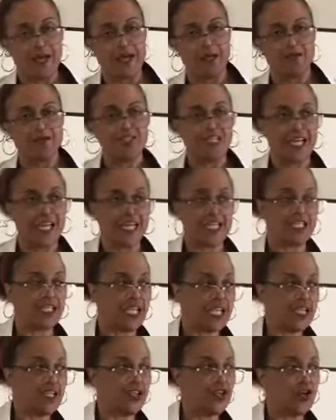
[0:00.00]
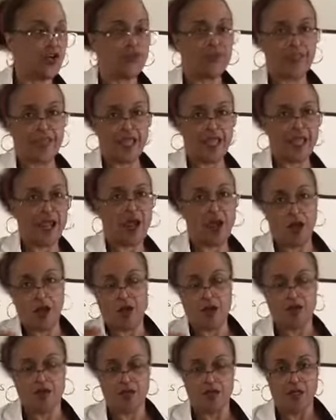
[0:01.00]
change. They
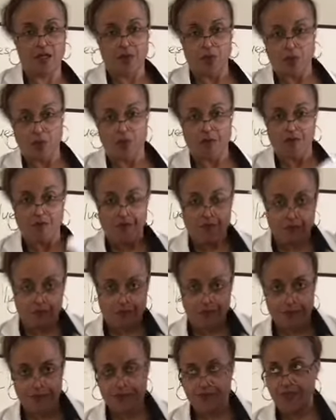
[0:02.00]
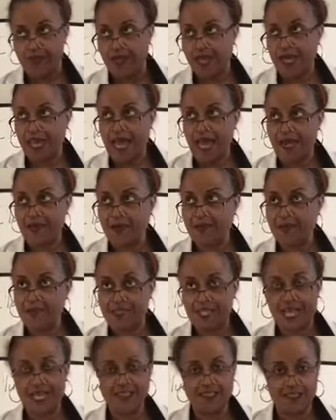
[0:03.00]
are, if there's a lot of
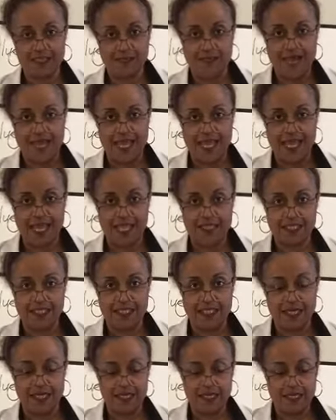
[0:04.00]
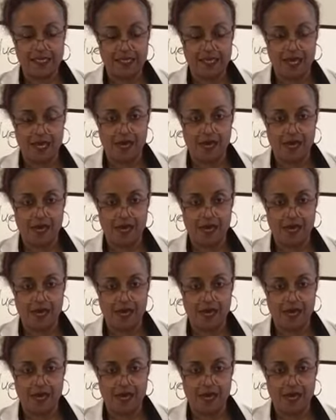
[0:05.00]
potassium ions getting